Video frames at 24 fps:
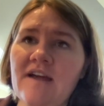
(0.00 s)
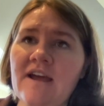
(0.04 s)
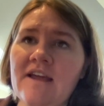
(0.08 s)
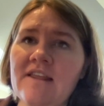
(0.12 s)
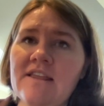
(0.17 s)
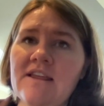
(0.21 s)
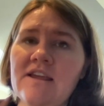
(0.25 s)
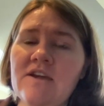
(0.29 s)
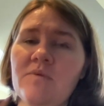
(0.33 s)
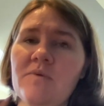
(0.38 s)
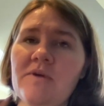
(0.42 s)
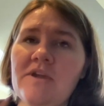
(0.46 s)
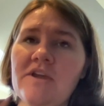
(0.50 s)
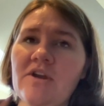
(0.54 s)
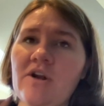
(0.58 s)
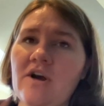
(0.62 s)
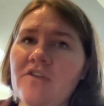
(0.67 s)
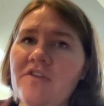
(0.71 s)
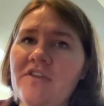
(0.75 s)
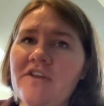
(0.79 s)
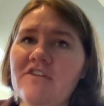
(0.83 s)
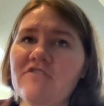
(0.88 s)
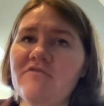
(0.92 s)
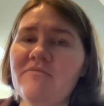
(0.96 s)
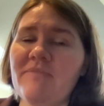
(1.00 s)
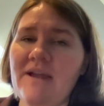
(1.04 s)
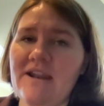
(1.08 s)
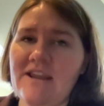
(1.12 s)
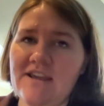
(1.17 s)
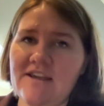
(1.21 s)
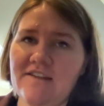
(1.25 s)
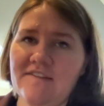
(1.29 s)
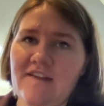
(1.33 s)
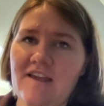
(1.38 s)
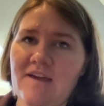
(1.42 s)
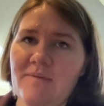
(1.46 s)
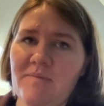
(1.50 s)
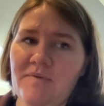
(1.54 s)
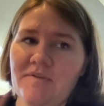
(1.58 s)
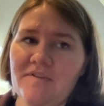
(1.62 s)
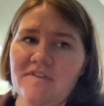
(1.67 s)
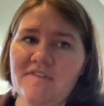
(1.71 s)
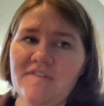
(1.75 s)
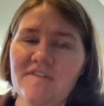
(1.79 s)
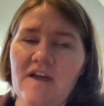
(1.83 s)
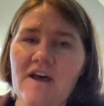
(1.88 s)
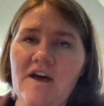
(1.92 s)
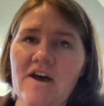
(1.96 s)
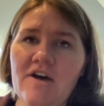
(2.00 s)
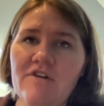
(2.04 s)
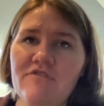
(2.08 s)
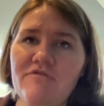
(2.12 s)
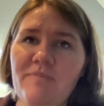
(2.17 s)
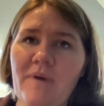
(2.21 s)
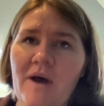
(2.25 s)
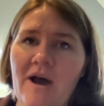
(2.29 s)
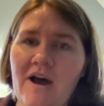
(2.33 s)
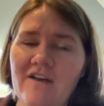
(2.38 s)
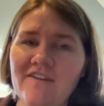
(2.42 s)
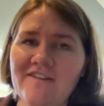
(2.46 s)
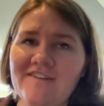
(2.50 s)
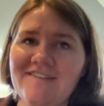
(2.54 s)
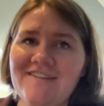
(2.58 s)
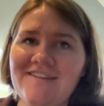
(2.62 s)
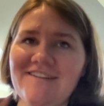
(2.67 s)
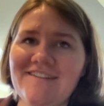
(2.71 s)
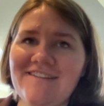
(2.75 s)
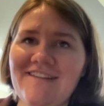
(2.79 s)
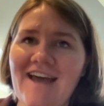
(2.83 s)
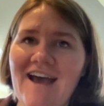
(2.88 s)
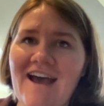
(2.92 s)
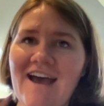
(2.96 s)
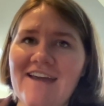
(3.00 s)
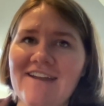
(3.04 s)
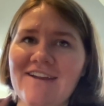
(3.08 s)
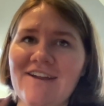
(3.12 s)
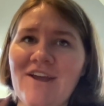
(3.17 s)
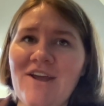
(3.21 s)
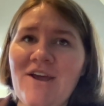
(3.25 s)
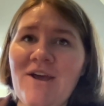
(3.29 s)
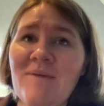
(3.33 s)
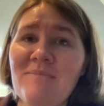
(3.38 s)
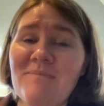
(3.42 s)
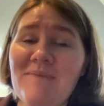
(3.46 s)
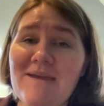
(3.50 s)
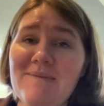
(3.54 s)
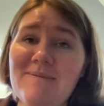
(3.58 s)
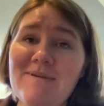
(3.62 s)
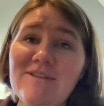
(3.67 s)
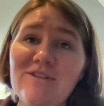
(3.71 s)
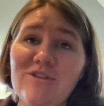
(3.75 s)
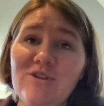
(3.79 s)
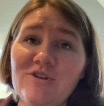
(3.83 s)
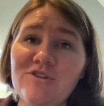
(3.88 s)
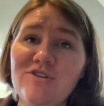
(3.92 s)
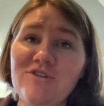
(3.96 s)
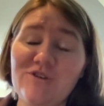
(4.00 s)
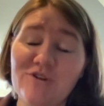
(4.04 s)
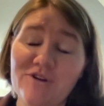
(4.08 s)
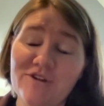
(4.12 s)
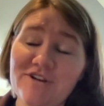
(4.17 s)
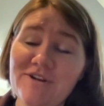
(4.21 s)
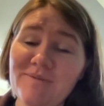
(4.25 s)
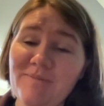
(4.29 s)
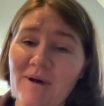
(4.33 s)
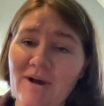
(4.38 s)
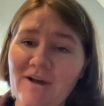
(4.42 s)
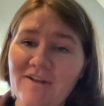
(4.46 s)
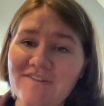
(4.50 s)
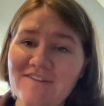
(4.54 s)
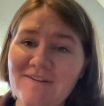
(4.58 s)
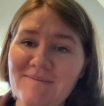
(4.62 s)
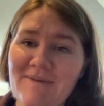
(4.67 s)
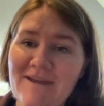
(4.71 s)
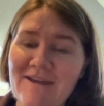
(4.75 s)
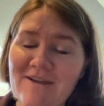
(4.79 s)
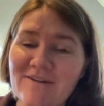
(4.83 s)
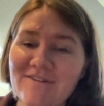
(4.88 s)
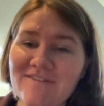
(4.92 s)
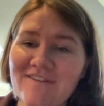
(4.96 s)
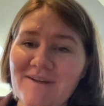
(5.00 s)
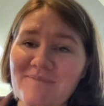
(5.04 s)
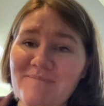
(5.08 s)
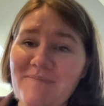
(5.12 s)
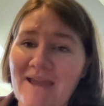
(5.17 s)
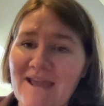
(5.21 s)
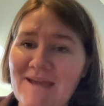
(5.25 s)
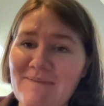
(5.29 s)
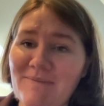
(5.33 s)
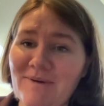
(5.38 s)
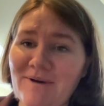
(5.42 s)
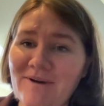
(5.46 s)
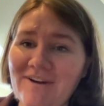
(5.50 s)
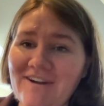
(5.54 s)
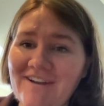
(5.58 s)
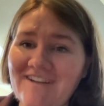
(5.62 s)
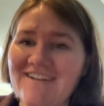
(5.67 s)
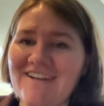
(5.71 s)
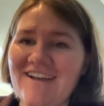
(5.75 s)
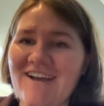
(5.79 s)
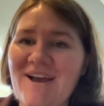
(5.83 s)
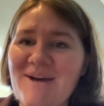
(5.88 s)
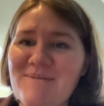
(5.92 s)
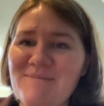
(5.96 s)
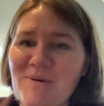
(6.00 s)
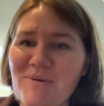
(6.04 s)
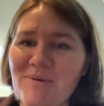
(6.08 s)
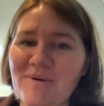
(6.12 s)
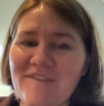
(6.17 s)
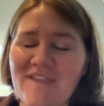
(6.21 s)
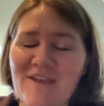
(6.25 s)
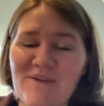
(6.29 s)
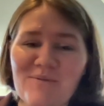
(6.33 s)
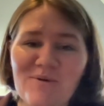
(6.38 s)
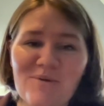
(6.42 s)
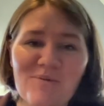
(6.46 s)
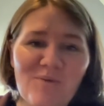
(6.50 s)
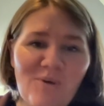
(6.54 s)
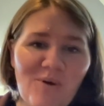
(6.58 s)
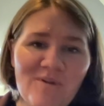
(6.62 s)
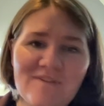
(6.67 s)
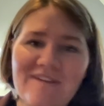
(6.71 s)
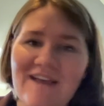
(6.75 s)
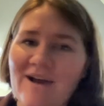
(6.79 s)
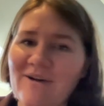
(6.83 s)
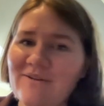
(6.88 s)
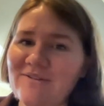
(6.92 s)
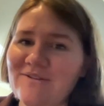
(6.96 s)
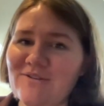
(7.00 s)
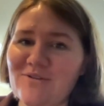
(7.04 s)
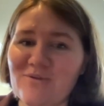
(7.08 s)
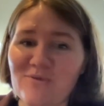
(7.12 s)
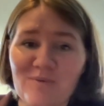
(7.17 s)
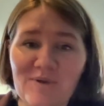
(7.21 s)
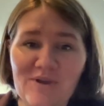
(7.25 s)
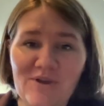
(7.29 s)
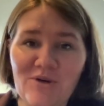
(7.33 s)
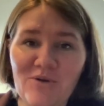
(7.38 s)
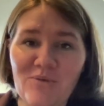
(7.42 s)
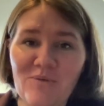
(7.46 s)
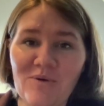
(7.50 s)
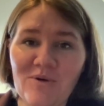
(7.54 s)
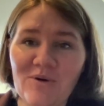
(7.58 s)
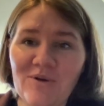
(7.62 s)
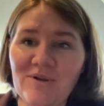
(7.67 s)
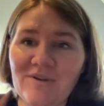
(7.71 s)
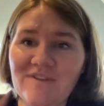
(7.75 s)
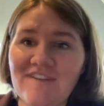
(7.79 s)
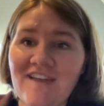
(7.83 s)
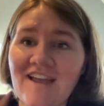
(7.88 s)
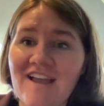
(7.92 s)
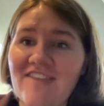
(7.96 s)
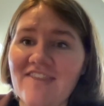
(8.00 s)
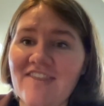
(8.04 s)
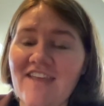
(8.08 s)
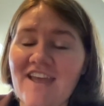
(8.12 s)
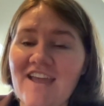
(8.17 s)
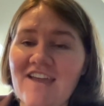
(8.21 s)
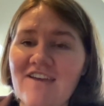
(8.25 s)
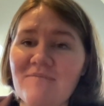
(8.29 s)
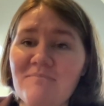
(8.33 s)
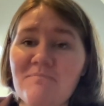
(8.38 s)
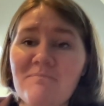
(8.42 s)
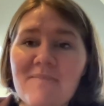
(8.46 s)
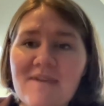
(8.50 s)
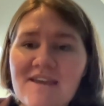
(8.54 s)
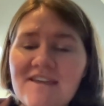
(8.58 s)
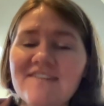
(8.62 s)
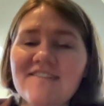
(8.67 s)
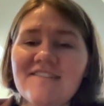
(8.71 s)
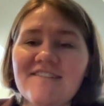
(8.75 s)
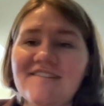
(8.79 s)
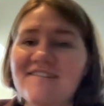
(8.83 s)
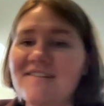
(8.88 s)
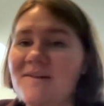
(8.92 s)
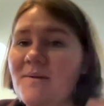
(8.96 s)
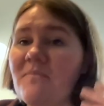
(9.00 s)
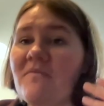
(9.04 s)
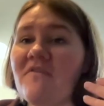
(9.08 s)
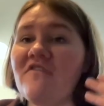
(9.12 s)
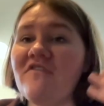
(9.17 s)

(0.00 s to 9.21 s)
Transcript: I think we can all think of many examples of policies that maybe looked good to policymakers on paper, but when they were rolled out into the real world, they missed some